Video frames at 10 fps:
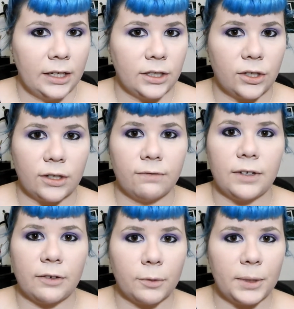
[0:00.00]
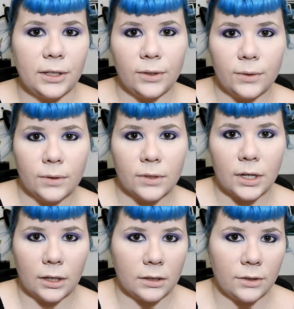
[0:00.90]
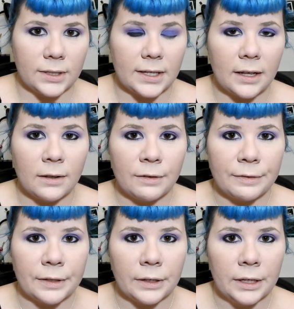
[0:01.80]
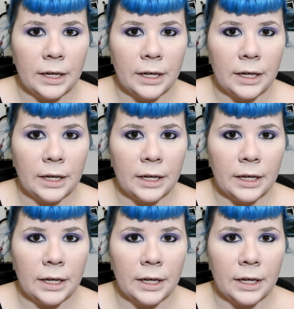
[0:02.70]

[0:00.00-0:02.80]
It should have never been used on yourself.